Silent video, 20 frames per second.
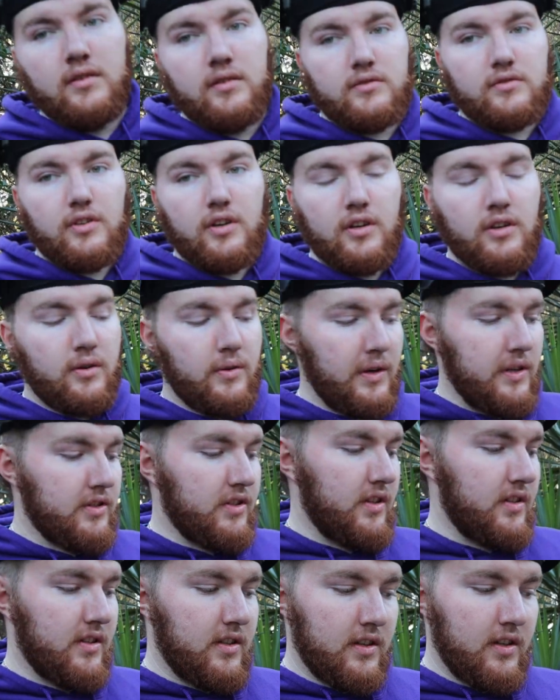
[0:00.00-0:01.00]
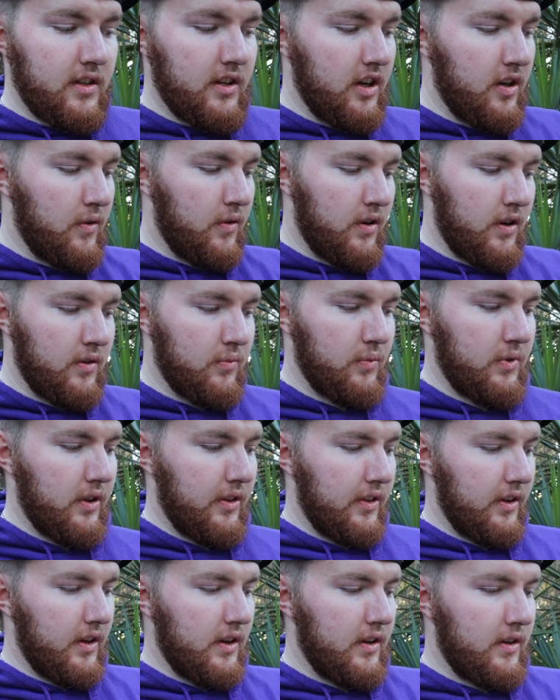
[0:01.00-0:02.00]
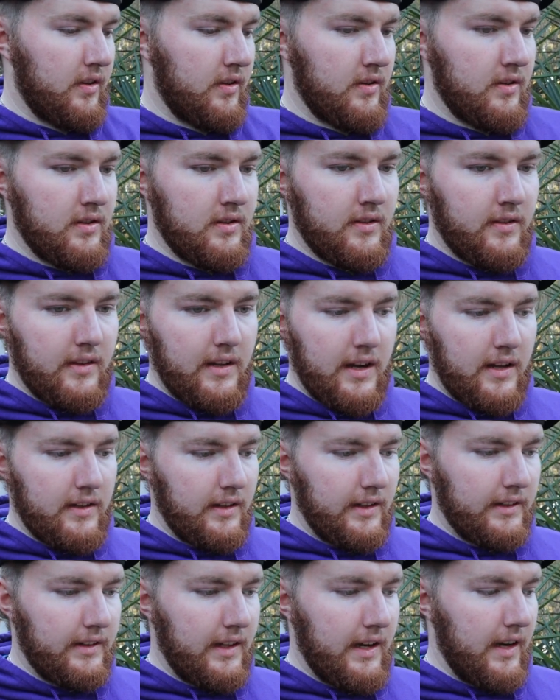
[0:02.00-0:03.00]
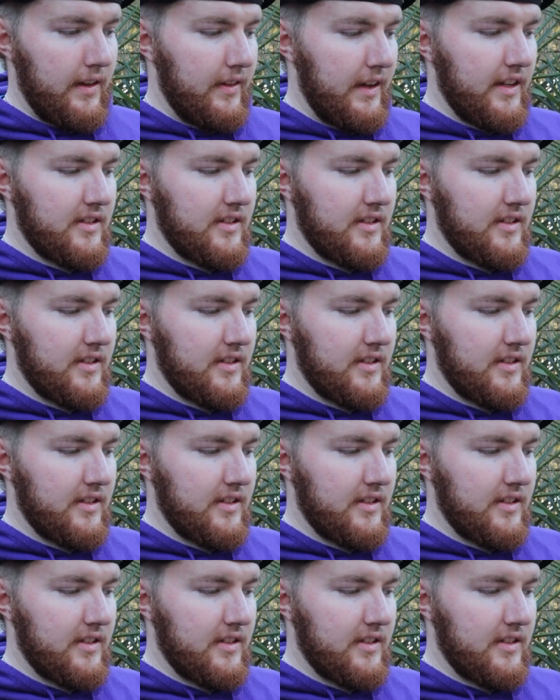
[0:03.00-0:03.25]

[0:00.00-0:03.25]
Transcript: So it's just gonna go on with that like that.